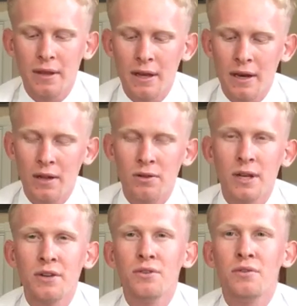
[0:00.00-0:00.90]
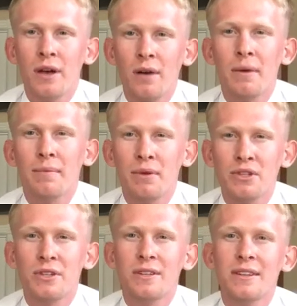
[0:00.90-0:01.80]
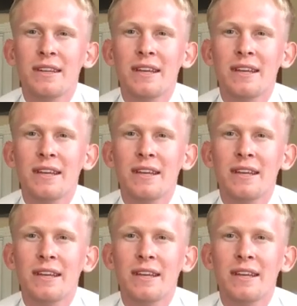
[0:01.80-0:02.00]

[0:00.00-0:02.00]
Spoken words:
And I learned how to do that on my mission.